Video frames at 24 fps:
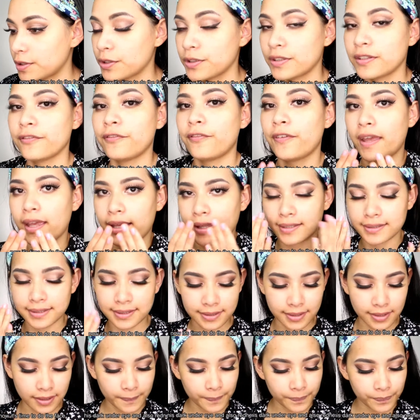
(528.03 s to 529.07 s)
do the
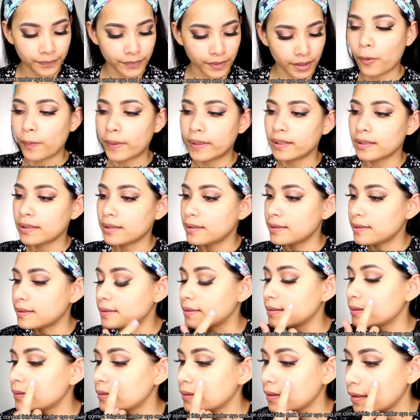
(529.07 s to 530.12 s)
face. I want to